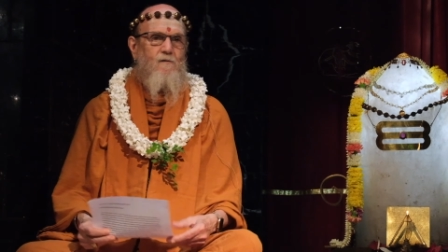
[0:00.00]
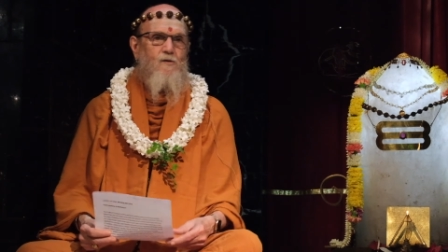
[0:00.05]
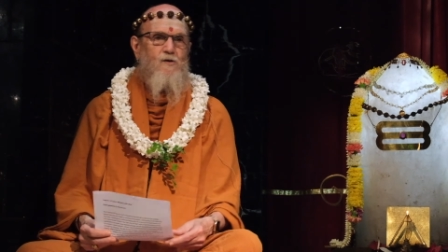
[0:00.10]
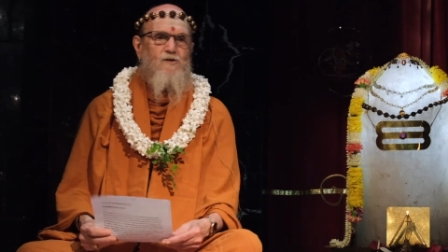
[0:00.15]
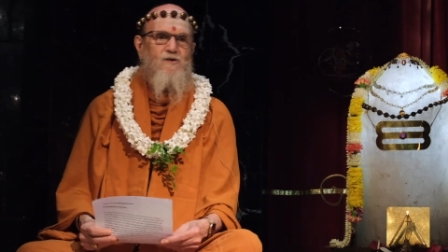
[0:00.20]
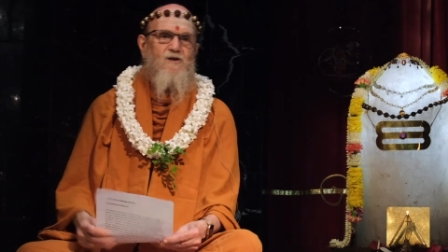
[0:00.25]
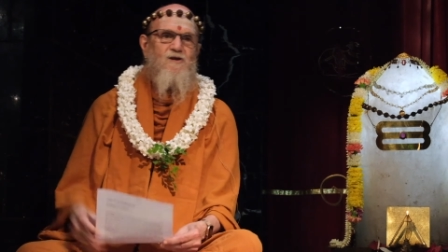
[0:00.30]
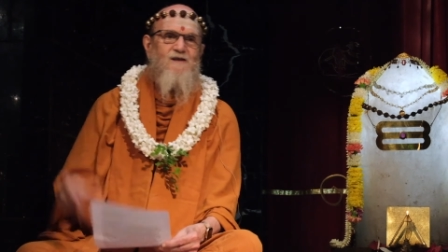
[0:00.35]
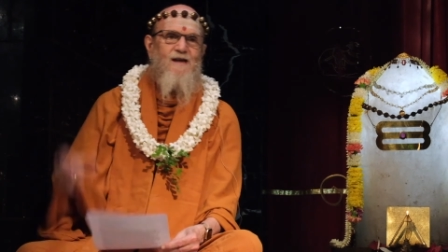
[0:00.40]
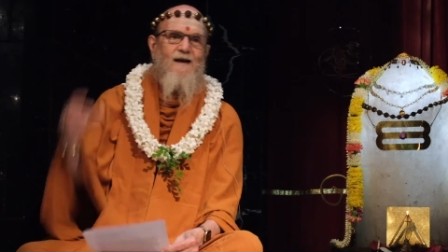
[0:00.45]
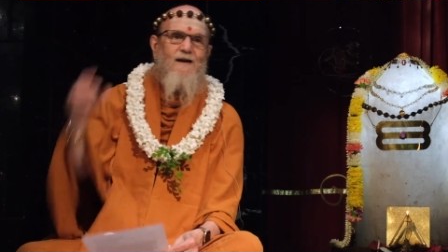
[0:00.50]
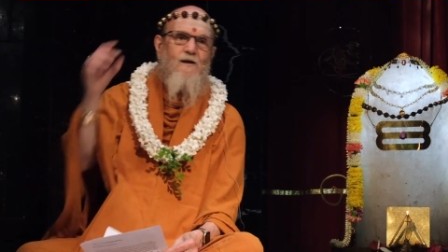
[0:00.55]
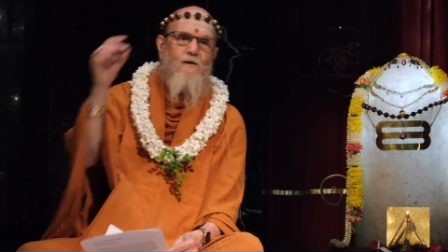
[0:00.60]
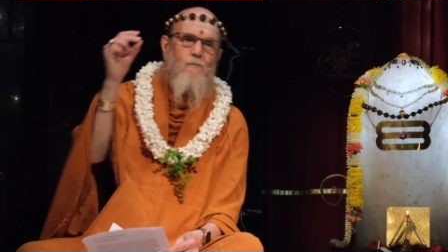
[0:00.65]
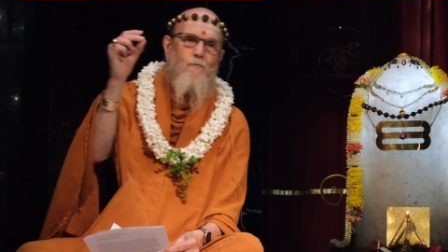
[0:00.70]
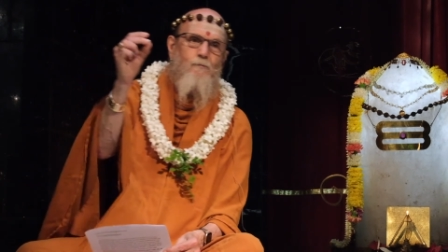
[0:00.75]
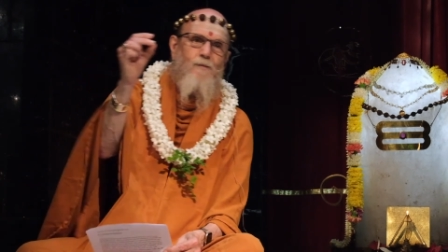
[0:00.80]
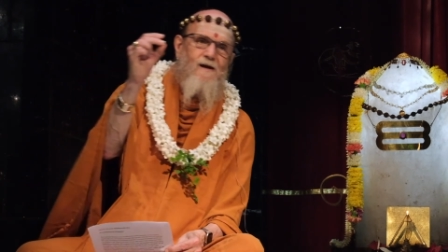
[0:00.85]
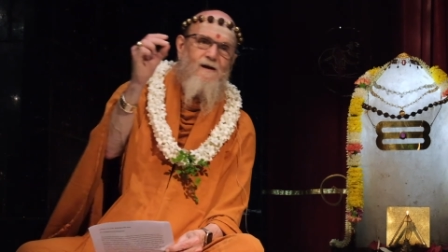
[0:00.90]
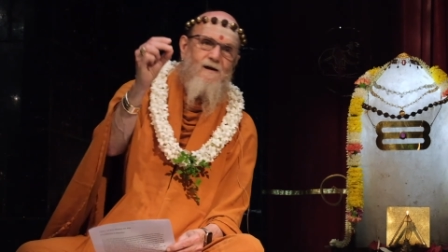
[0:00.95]
There's a
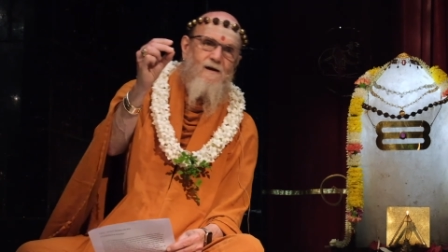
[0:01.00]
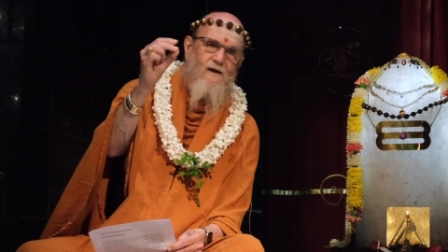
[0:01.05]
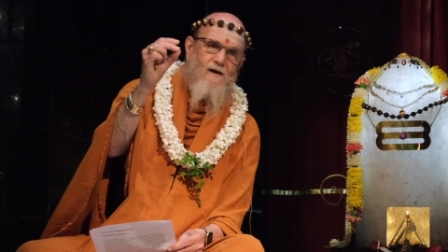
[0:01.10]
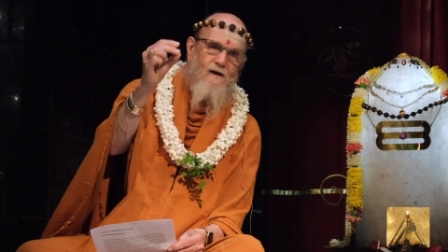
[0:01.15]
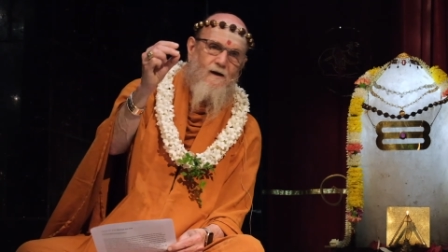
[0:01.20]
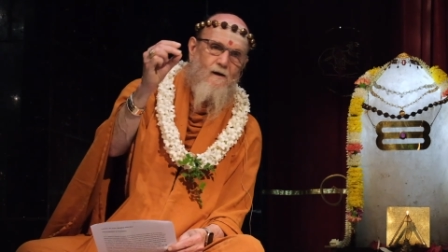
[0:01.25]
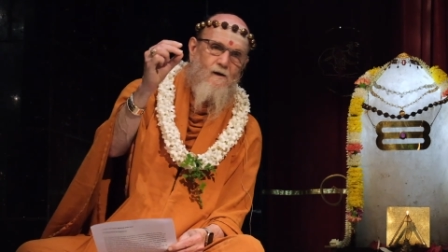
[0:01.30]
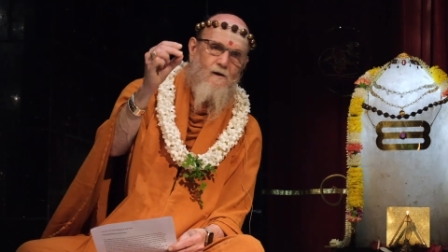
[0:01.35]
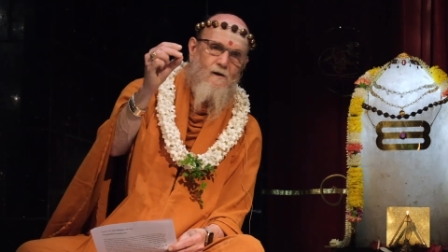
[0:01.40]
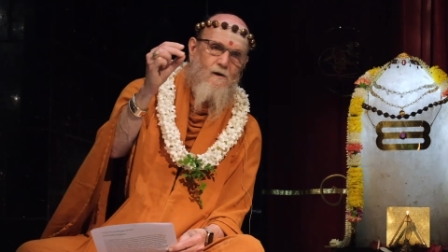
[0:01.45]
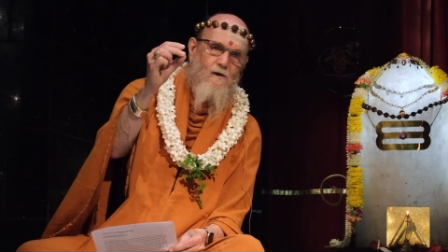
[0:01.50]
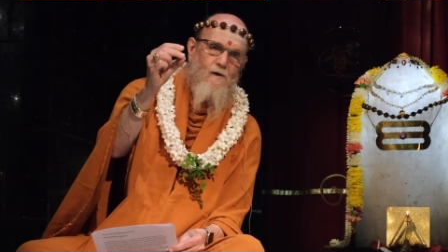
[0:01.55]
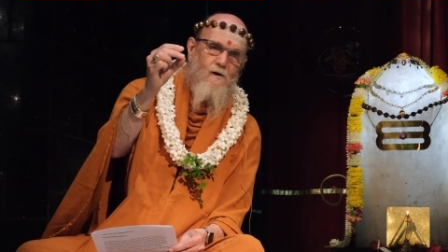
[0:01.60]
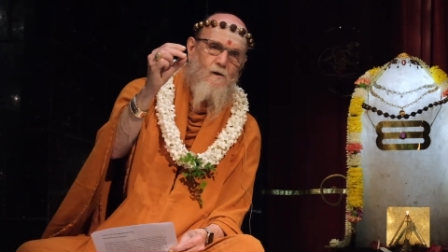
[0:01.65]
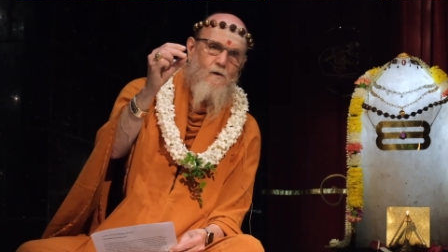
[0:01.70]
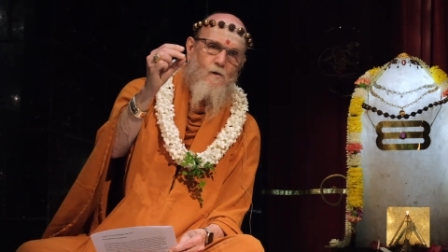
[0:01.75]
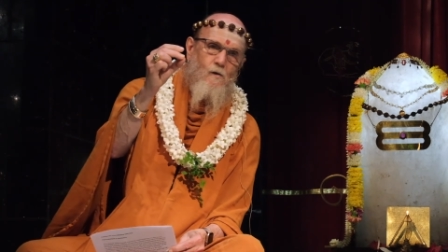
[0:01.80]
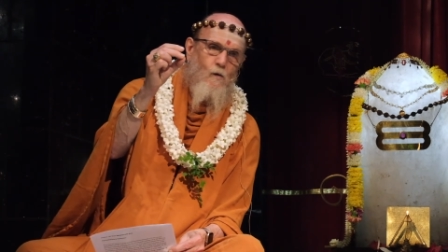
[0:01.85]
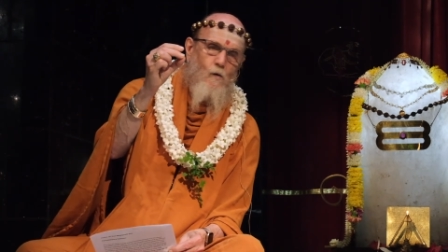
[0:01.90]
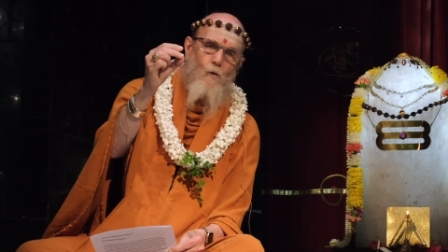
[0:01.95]
second being
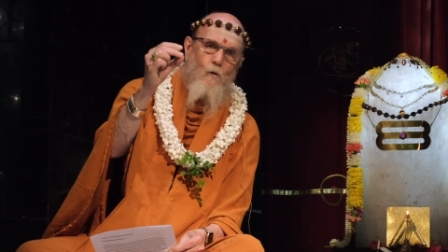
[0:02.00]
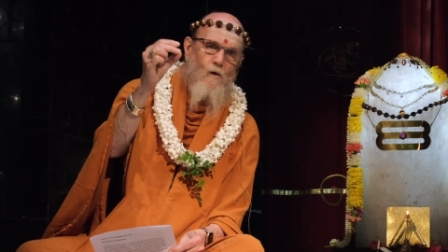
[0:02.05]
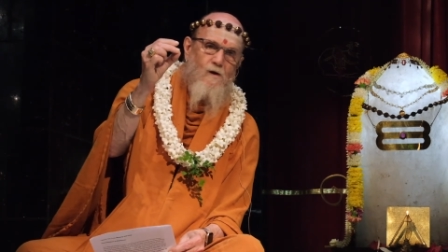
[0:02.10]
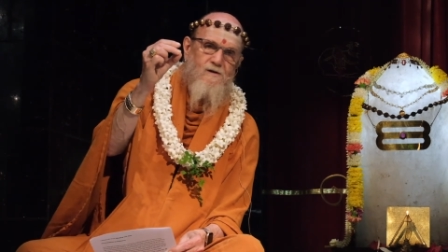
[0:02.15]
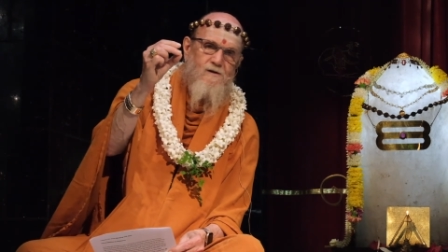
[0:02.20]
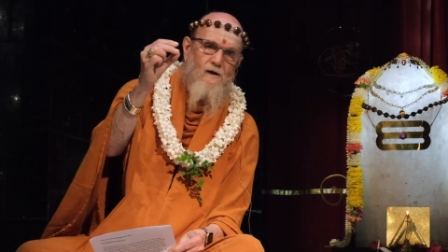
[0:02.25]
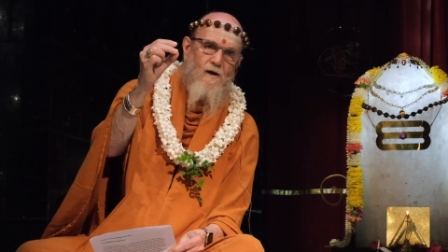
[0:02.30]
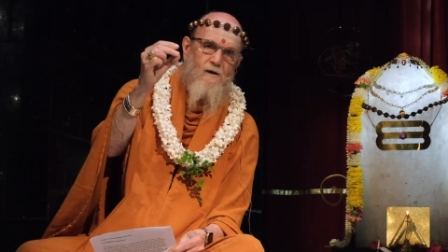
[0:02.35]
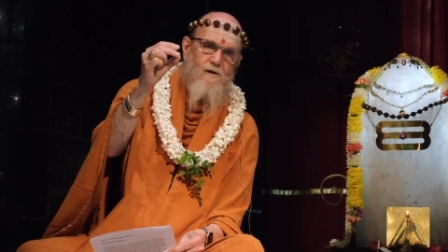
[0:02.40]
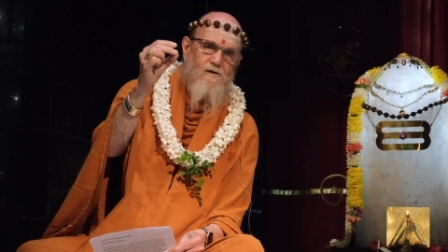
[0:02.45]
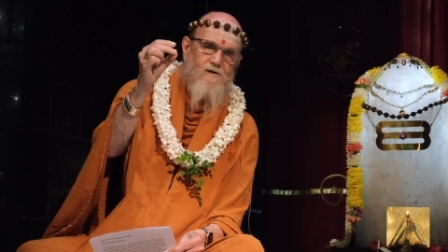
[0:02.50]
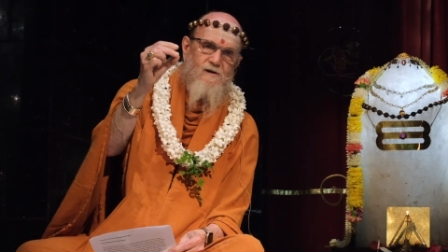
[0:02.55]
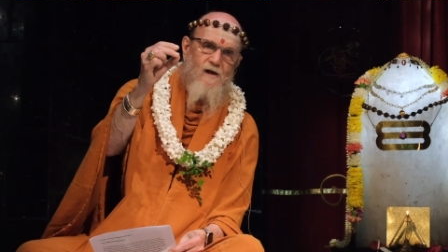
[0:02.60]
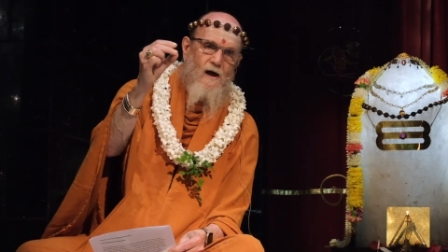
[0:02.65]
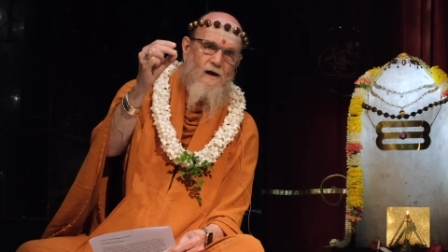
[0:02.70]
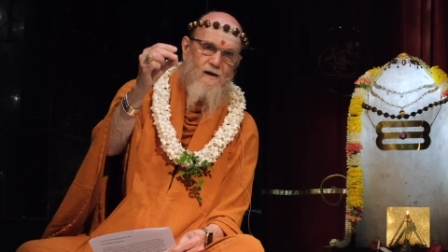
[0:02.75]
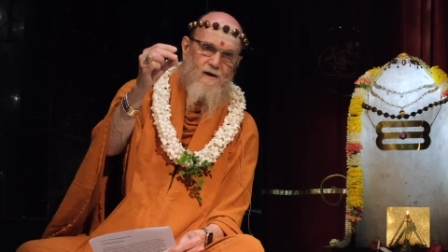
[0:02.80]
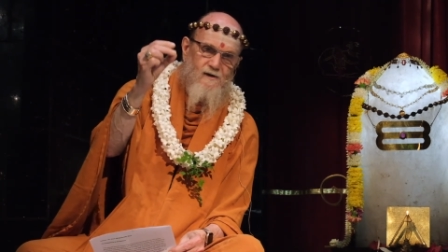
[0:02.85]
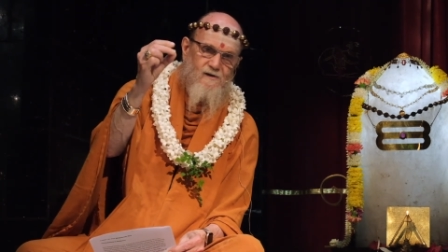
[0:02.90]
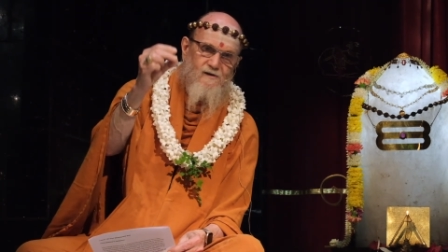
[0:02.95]
who is
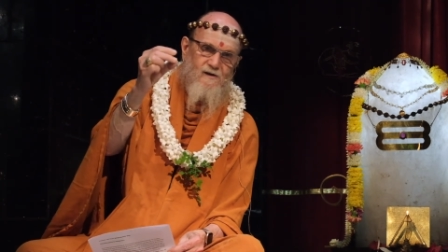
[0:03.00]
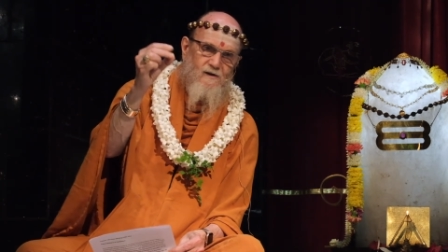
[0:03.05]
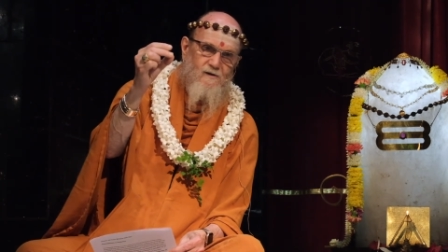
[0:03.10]
not us,